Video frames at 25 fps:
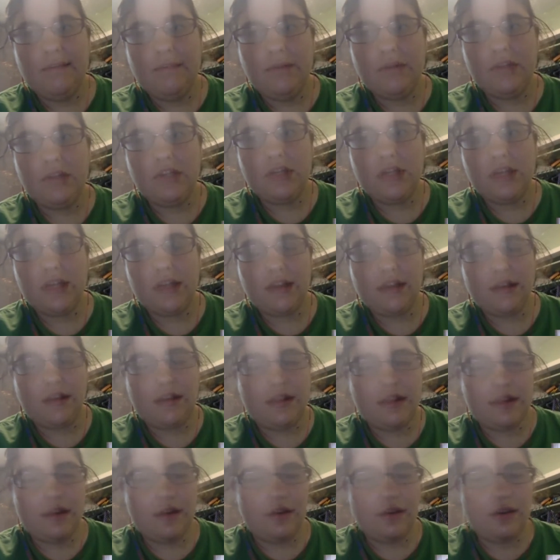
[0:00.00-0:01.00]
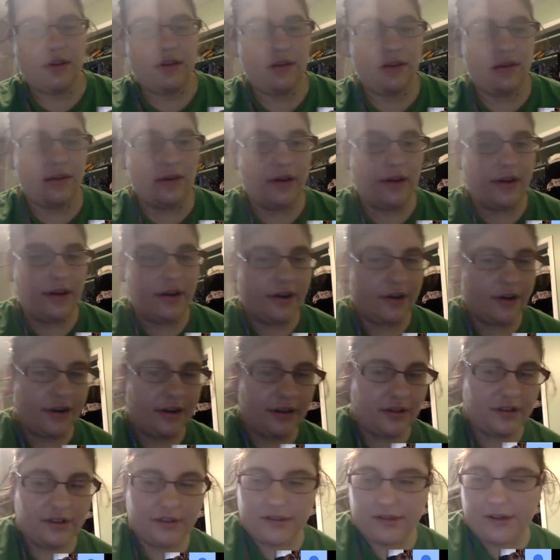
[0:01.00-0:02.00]
pushing it a little, or you're
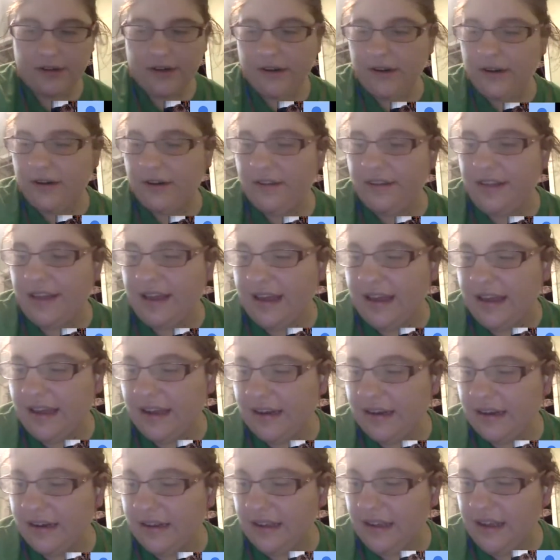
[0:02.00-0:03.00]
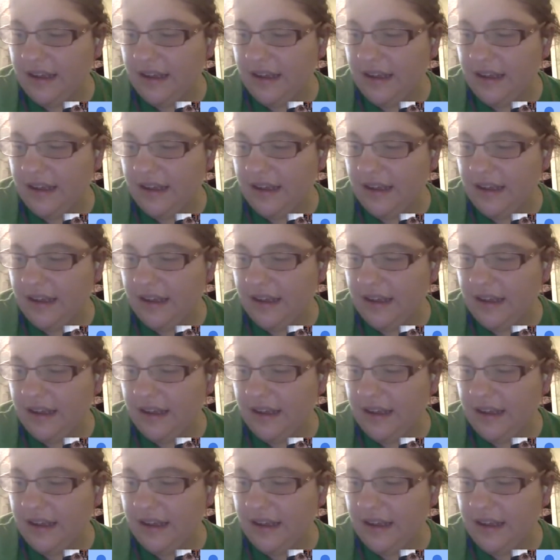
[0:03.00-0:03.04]
concerned that